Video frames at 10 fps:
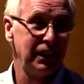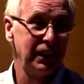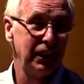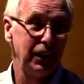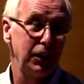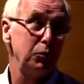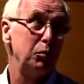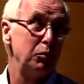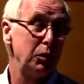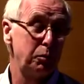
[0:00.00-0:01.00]

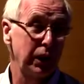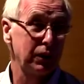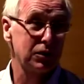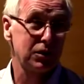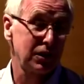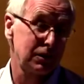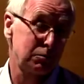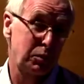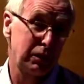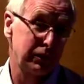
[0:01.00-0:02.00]
The pigs are
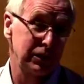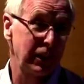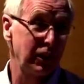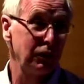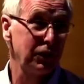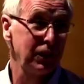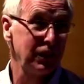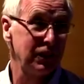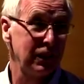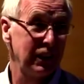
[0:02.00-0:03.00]
perfectly healthy.
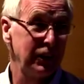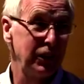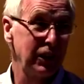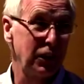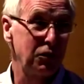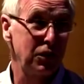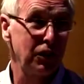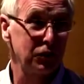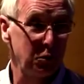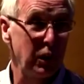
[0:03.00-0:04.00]
They get
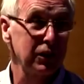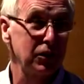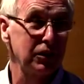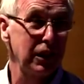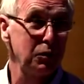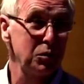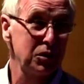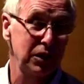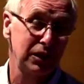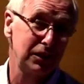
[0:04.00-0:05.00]
300
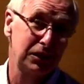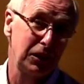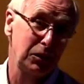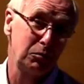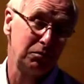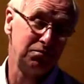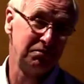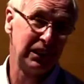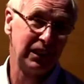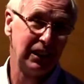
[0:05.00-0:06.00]
micrograms, and
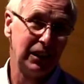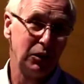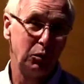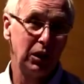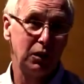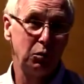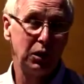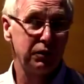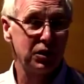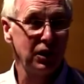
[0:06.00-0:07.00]

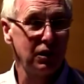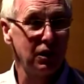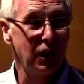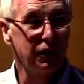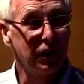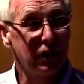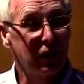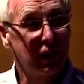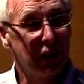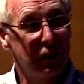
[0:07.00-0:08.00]
we've seen
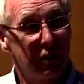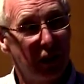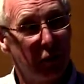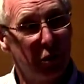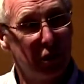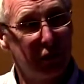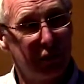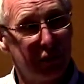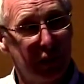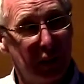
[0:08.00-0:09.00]
nothing in terms of
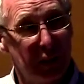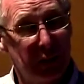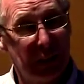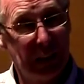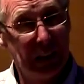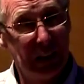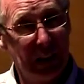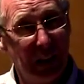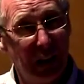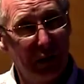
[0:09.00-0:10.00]

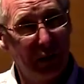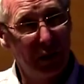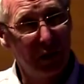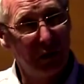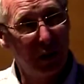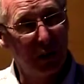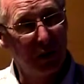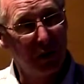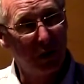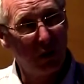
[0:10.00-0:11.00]
adverse
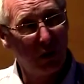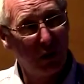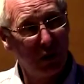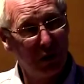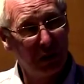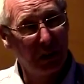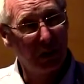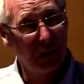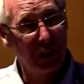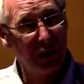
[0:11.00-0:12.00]
events or
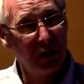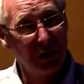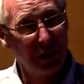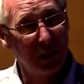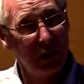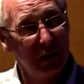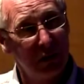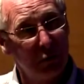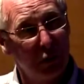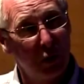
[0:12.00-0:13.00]
any
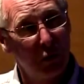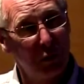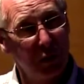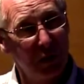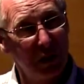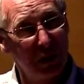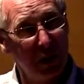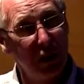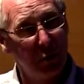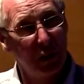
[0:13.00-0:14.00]
skin problems
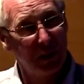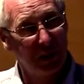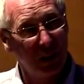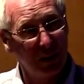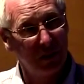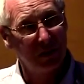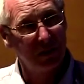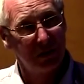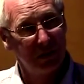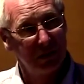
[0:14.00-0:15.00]
in the pigs either.
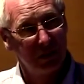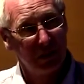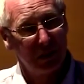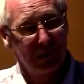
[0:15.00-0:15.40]
So.